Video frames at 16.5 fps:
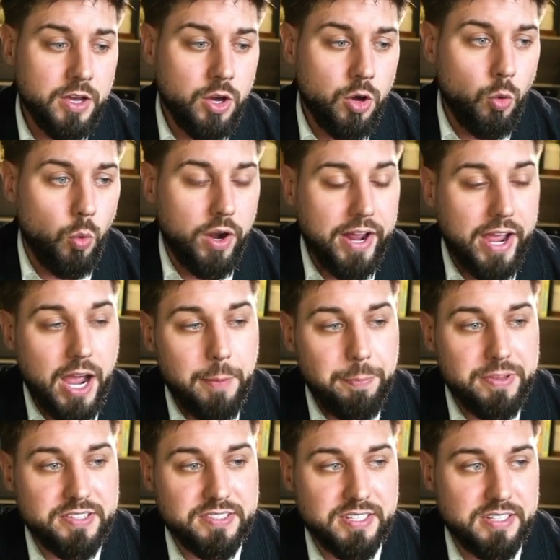What
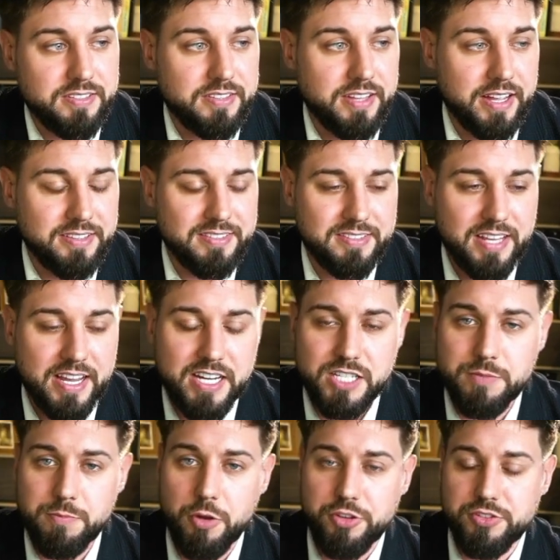happens is that
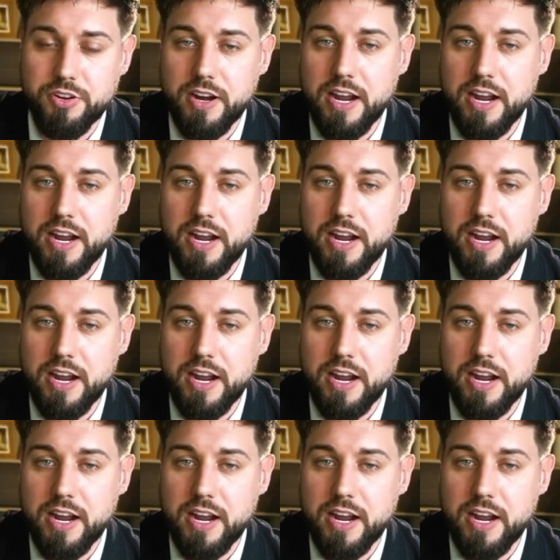SageMaster